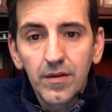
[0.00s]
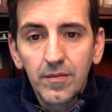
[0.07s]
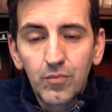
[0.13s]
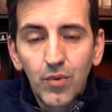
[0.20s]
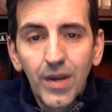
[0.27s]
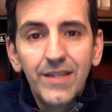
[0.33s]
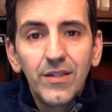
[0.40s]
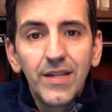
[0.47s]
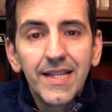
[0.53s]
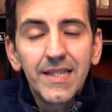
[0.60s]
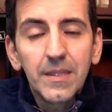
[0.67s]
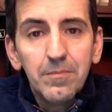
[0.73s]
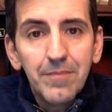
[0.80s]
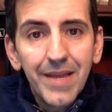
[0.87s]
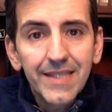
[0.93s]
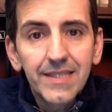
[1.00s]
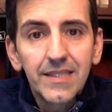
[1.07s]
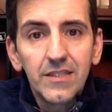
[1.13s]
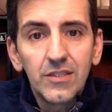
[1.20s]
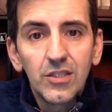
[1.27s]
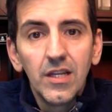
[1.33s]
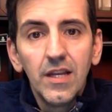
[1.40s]
brain to get the
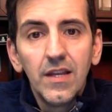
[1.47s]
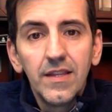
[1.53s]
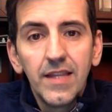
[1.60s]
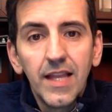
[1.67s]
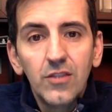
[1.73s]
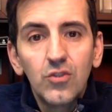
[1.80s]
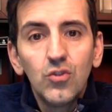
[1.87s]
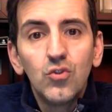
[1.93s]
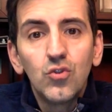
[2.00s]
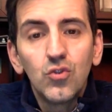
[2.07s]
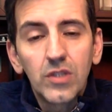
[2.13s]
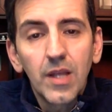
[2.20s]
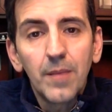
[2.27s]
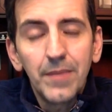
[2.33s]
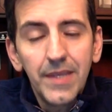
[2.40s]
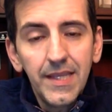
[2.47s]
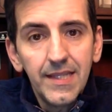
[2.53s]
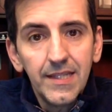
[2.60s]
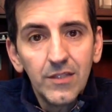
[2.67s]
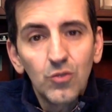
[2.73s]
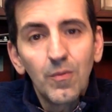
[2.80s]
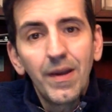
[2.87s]
message that you should stop eating.
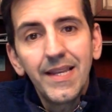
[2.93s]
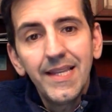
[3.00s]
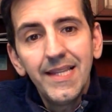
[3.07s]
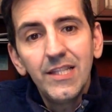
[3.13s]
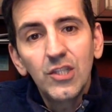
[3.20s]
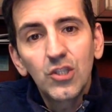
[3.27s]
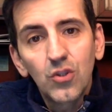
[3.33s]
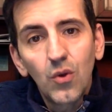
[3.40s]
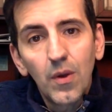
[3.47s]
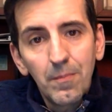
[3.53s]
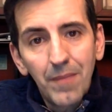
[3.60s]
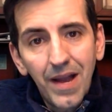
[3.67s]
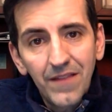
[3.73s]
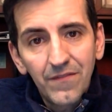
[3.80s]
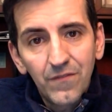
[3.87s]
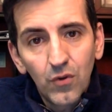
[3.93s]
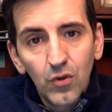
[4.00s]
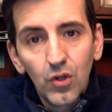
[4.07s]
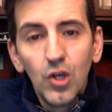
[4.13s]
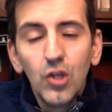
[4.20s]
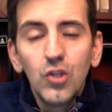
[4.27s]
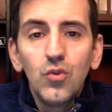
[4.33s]
So by eating slow and mindful,
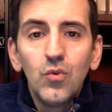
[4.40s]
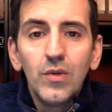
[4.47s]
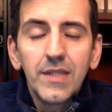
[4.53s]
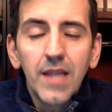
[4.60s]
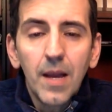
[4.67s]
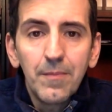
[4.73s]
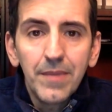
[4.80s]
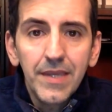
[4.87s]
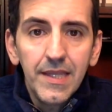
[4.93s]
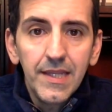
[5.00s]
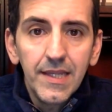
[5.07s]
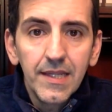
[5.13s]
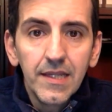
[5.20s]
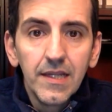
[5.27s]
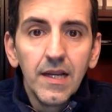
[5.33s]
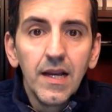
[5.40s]
you end up giving